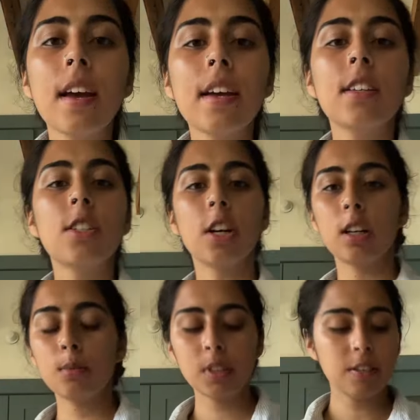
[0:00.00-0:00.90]
In
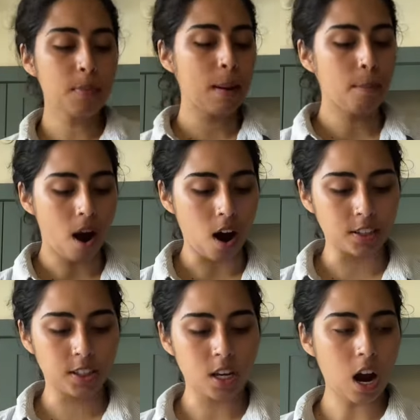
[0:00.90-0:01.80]
terms of my pasta,